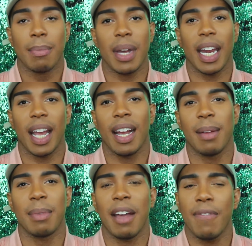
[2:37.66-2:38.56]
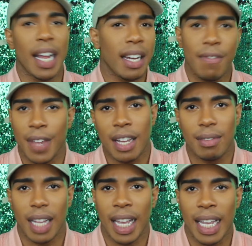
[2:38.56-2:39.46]
But I finally
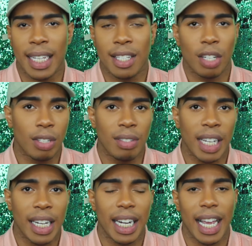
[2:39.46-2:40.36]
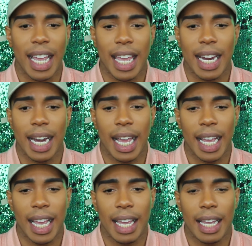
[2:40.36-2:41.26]
found a solution and
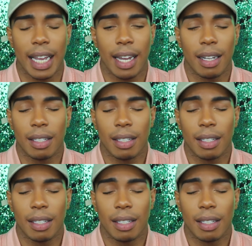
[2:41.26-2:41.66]
a